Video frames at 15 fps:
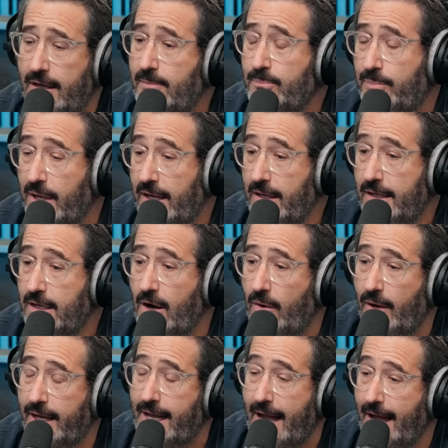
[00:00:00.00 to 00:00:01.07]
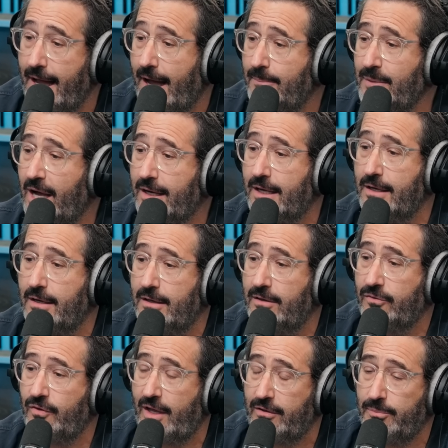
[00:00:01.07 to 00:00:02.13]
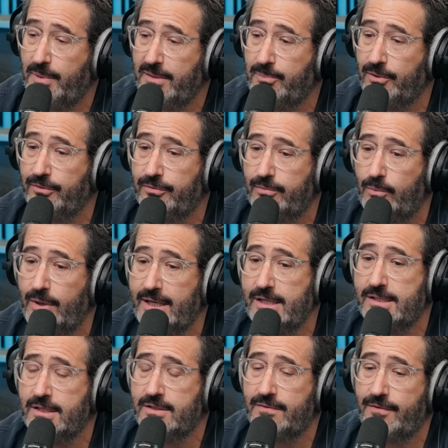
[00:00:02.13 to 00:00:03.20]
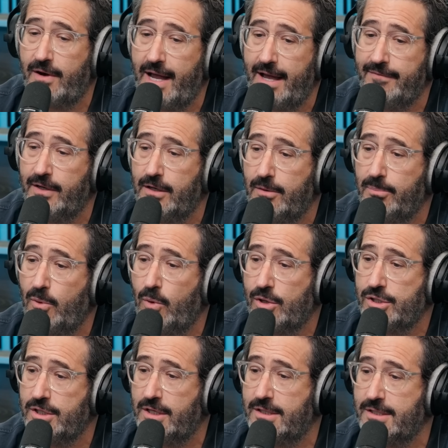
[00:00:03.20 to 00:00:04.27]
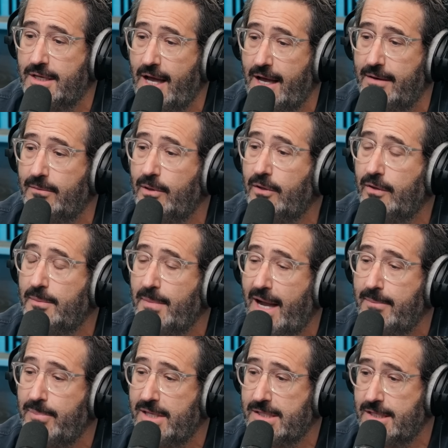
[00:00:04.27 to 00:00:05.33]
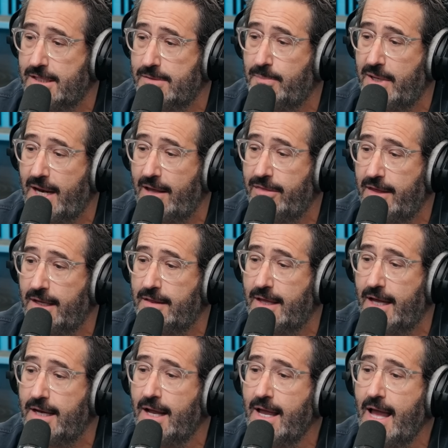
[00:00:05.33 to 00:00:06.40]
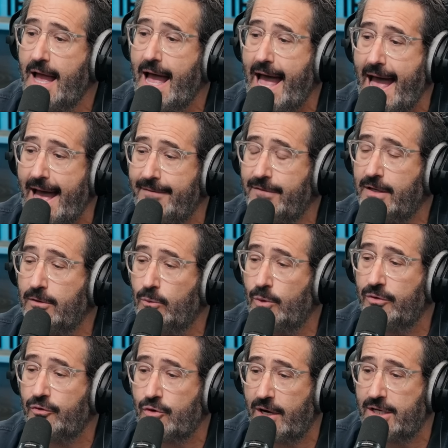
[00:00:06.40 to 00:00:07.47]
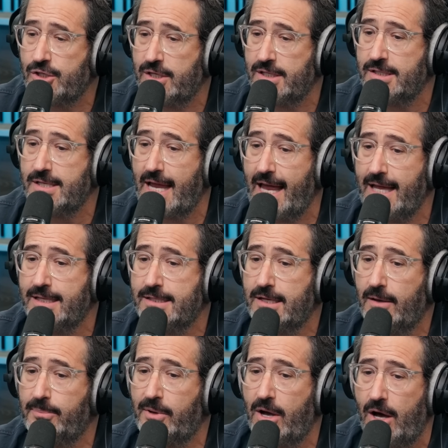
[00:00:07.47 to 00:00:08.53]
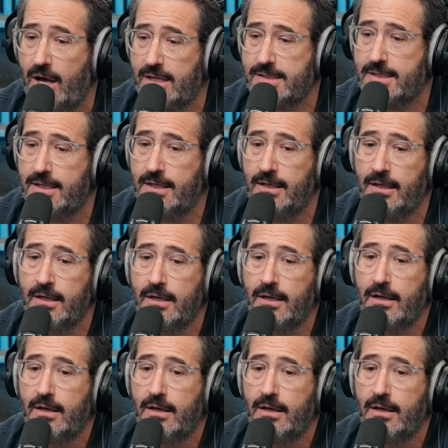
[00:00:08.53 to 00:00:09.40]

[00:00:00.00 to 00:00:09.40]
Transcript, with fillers: in, eh, you know, like I, am not going to assess people's reasons for having an abortion. It's not really my business. But I think that having restrictions ends up costing